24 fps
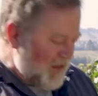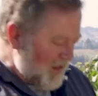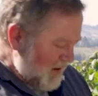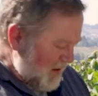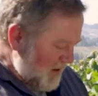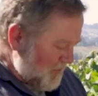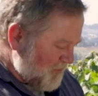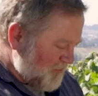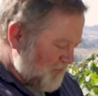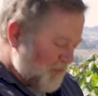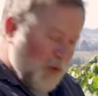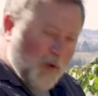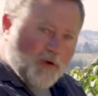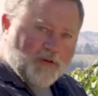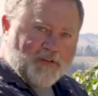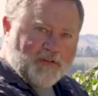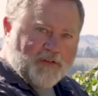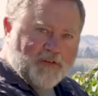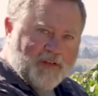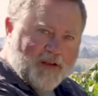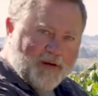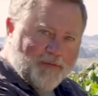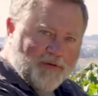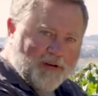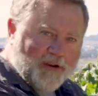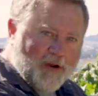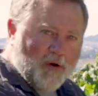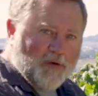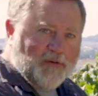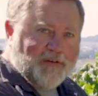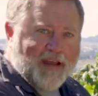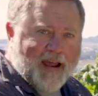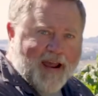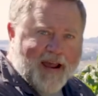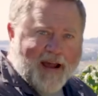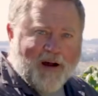It forces them to go
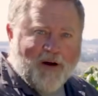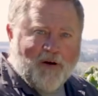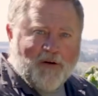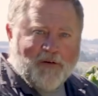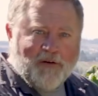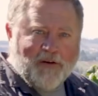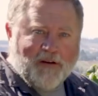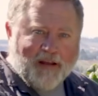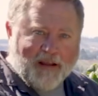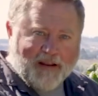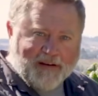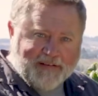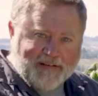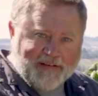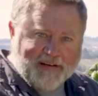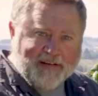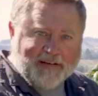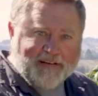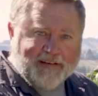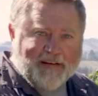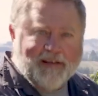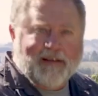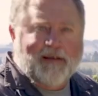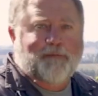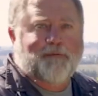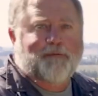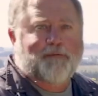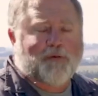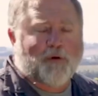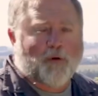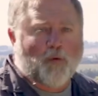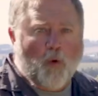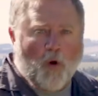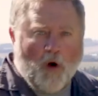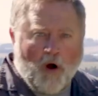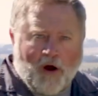down and dig deep
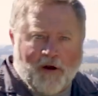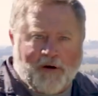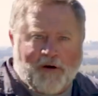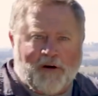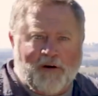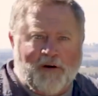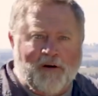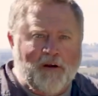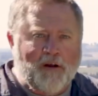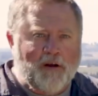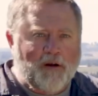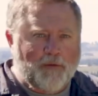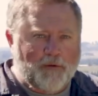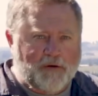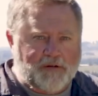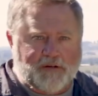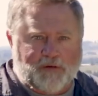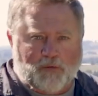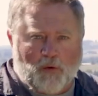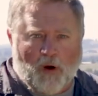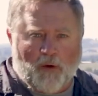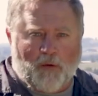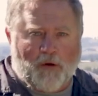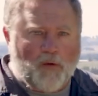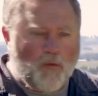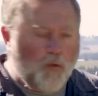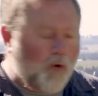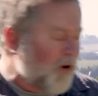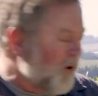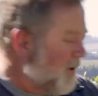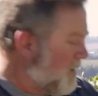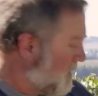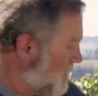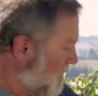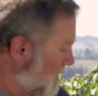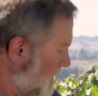for water, which is what we
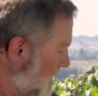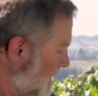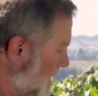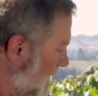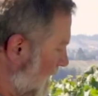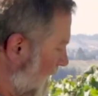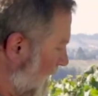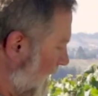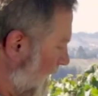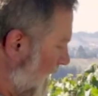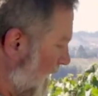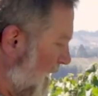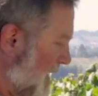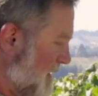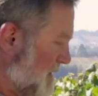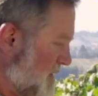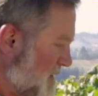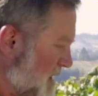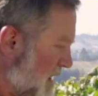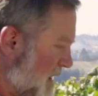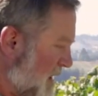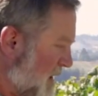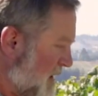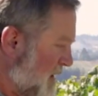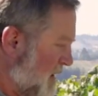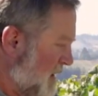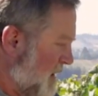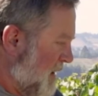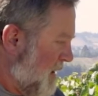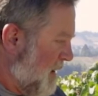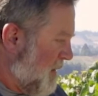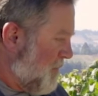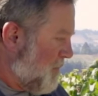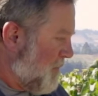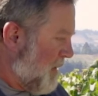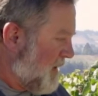want. And
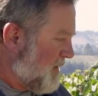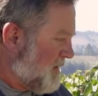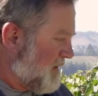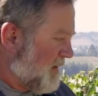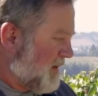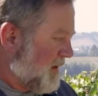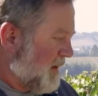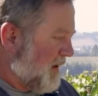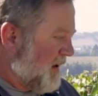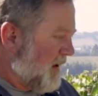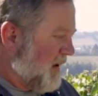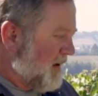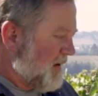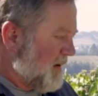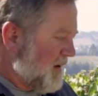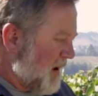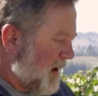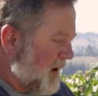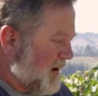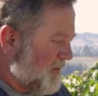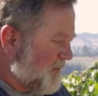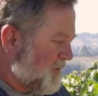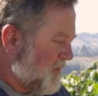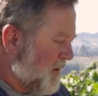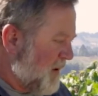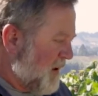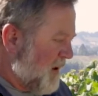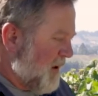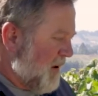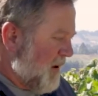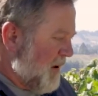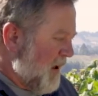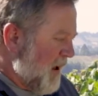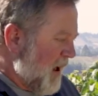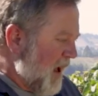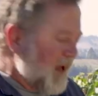basically it kind of
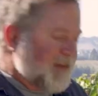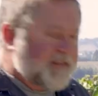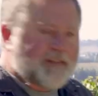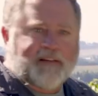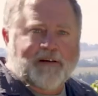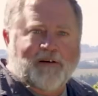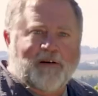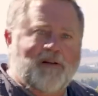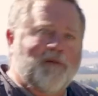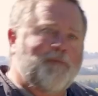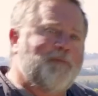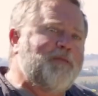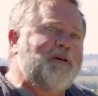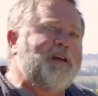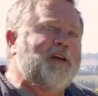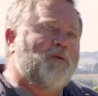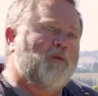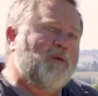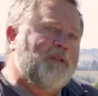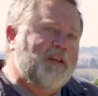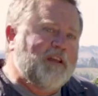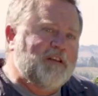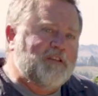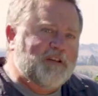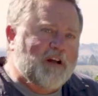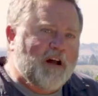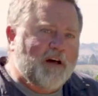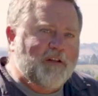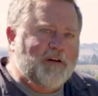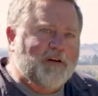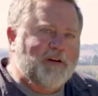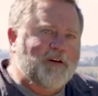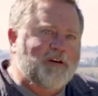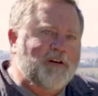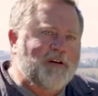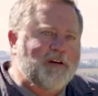has them compete with each
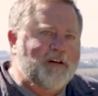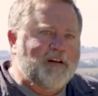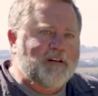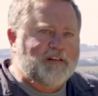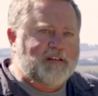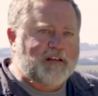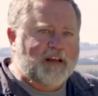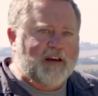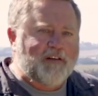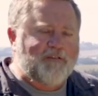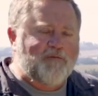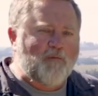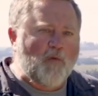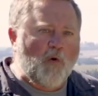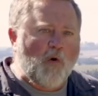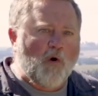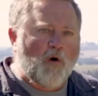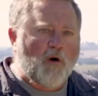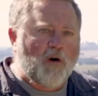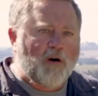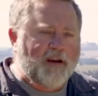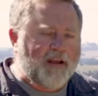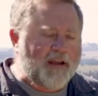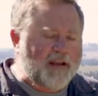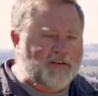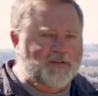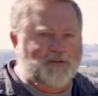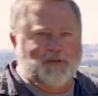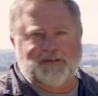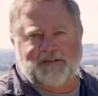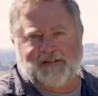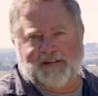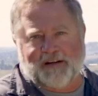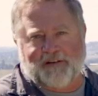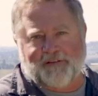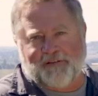other to give more
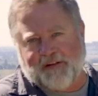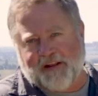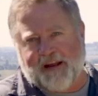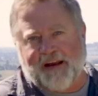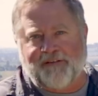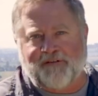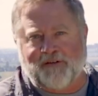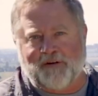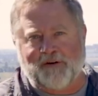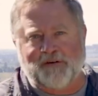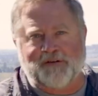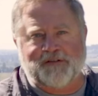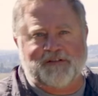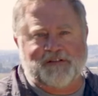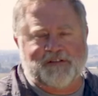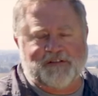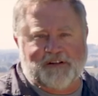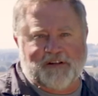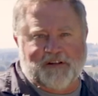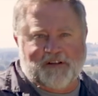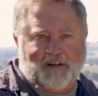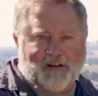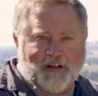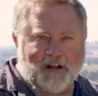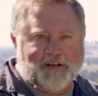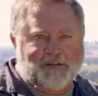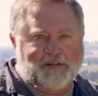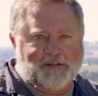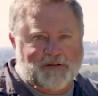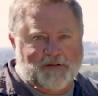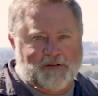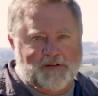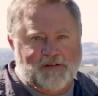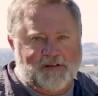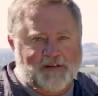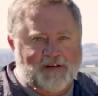interesting flavors to the
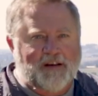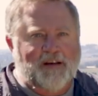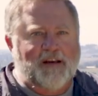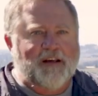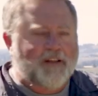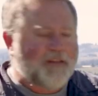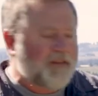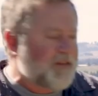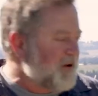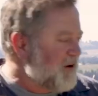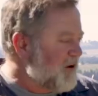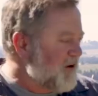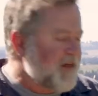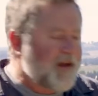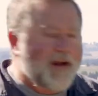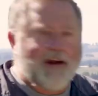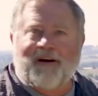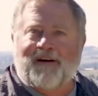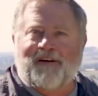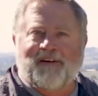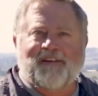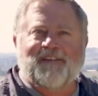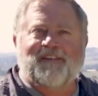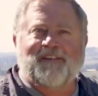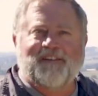clusters that are there.